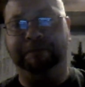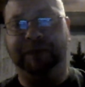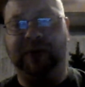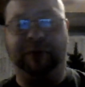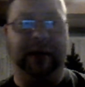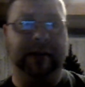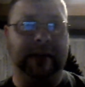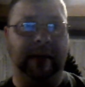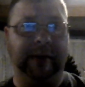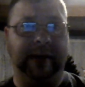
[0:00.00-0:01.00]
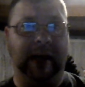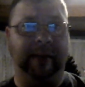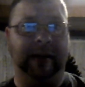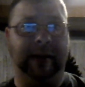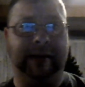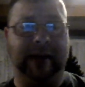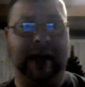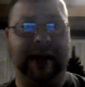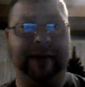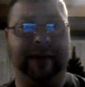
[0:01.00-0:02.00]
Spring and summertime, I like to
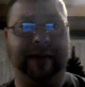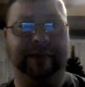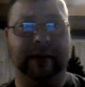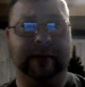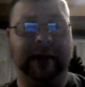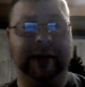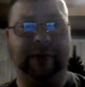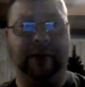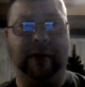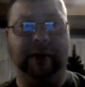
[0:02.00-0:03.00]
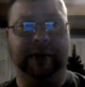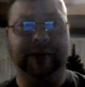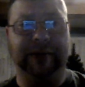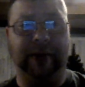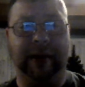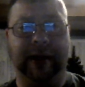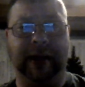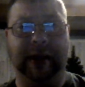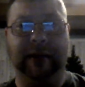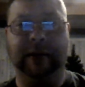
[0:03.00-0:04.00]
have night crawlers on
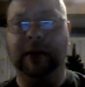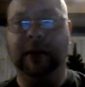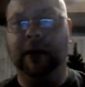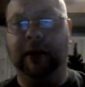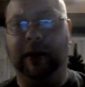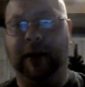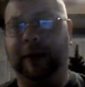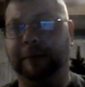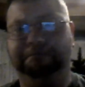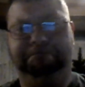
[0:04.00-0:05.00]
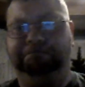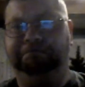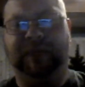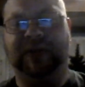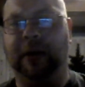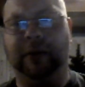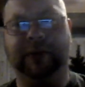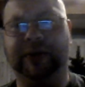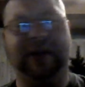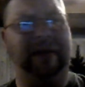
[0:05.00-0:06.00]
hand. Um, so
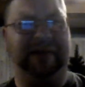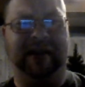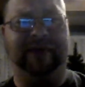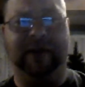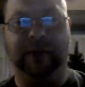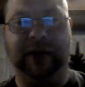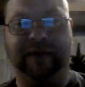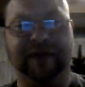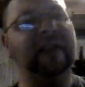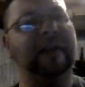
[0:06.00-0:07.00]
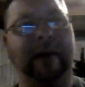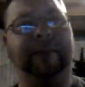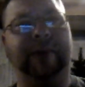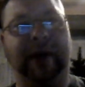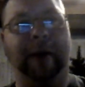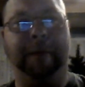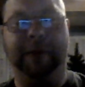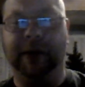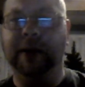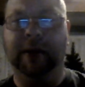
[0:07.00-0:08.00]
there's other stuff that we could feed them to help
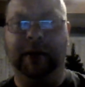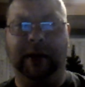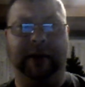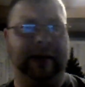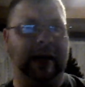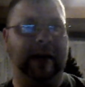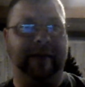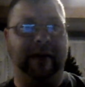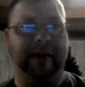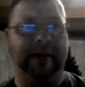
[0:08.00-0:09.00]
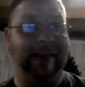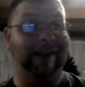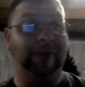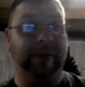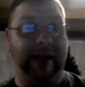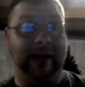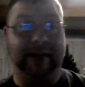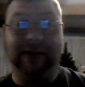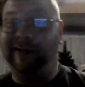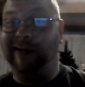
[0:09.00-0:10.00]
to kind of vary those
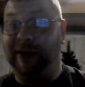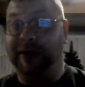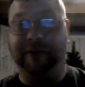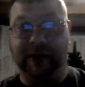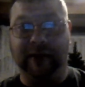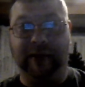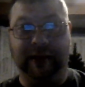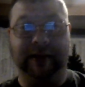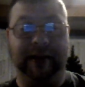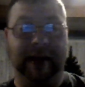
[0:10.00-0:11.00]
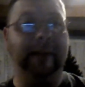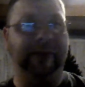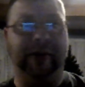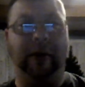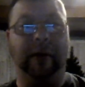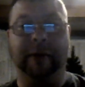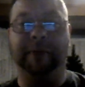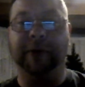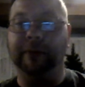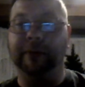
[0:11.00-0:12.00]
diets that aren't in the animals that aren't in the
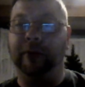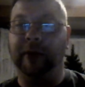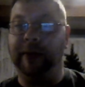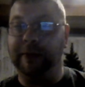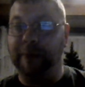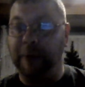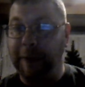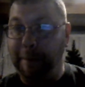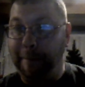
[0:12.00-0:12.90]
breeding program anymore.